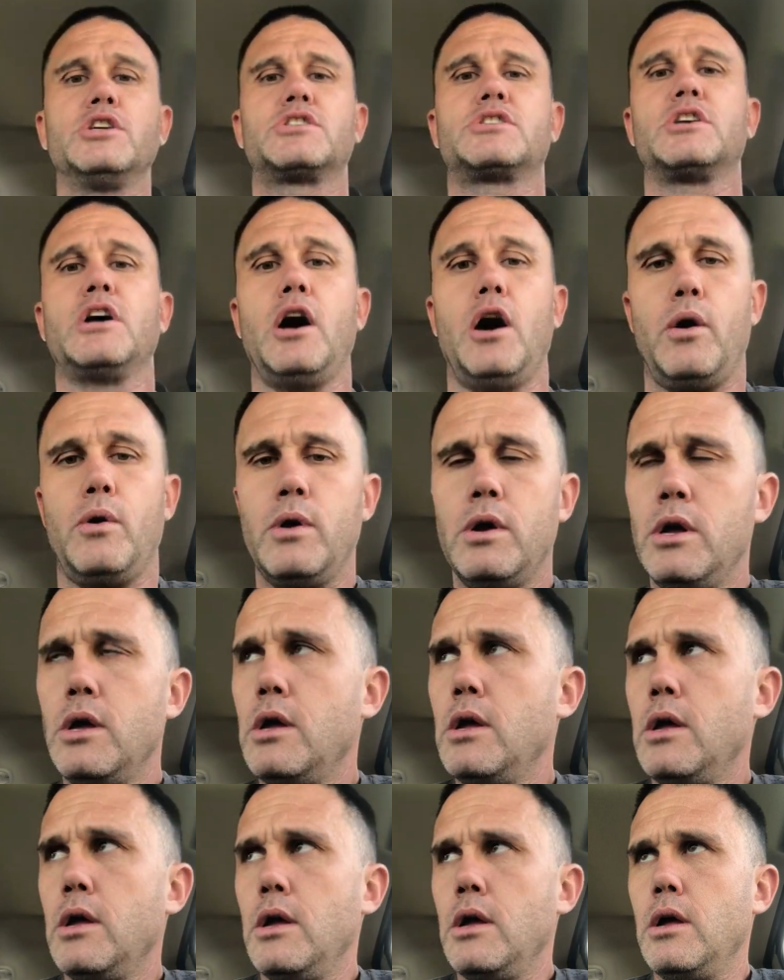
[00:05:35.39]
So,
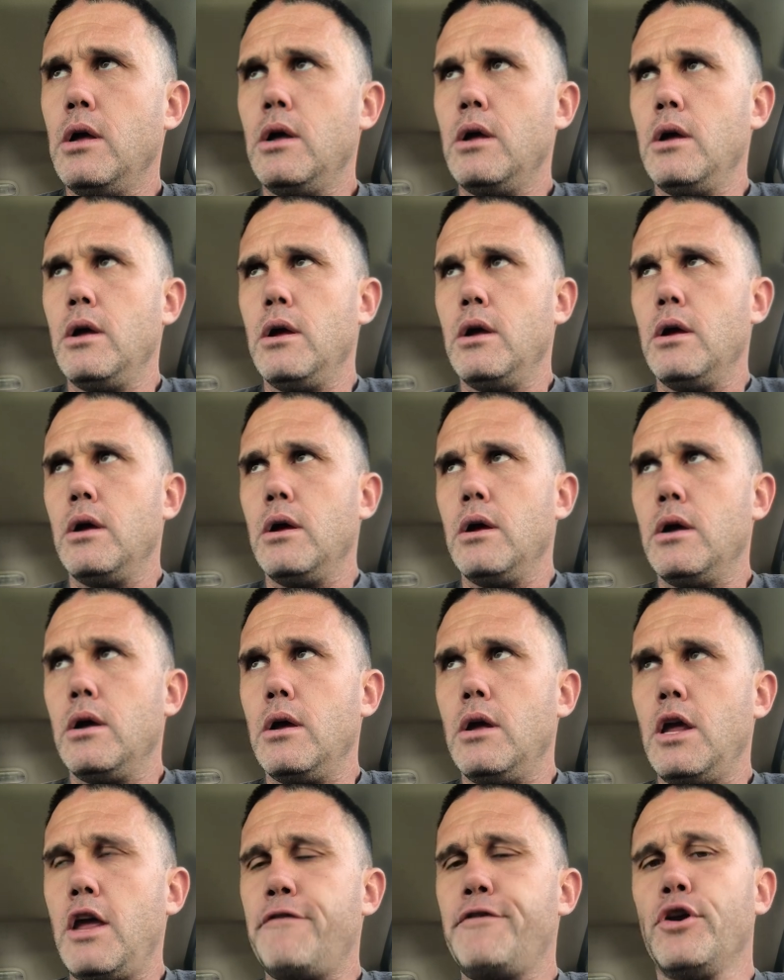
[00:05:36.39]

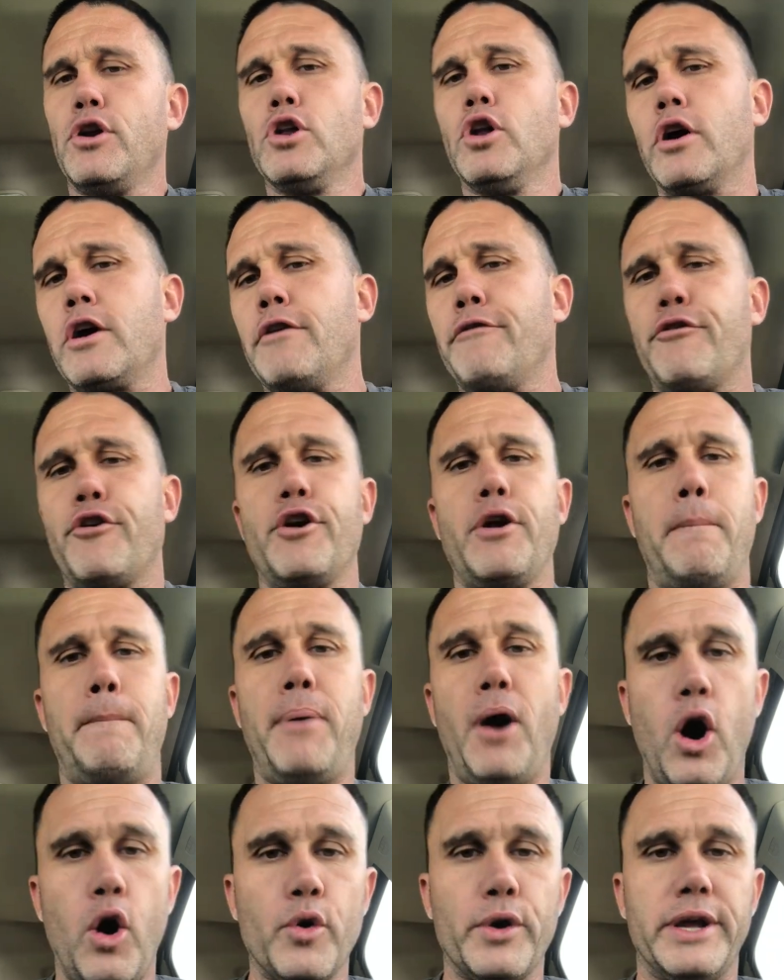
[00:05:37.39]
if you're looking for an
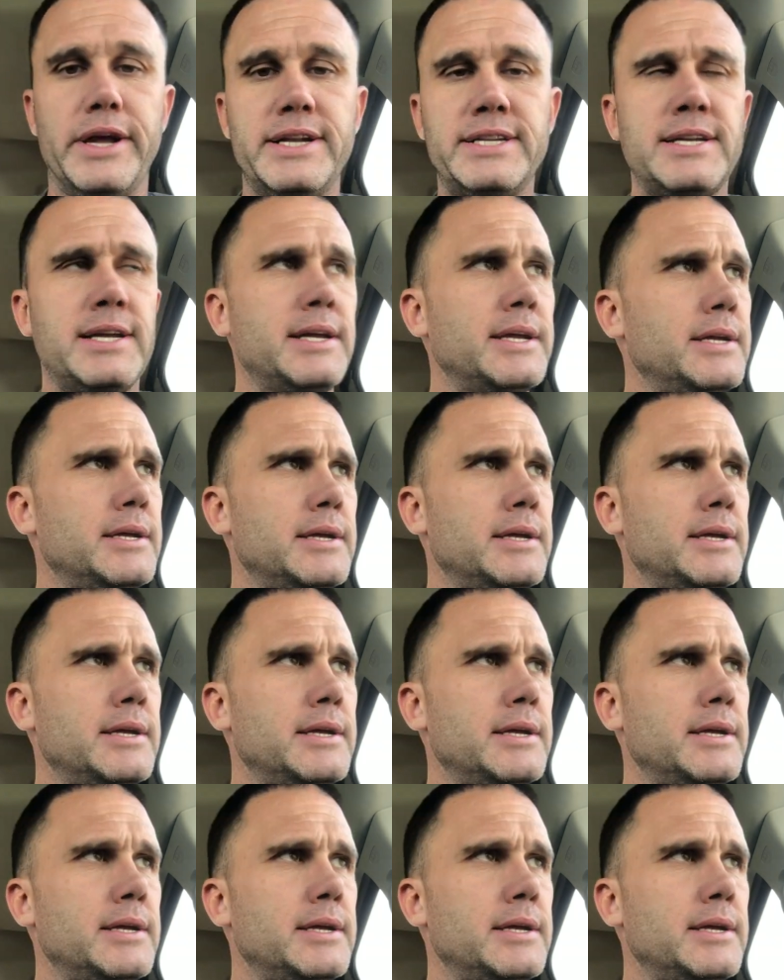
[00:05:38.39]
opponent,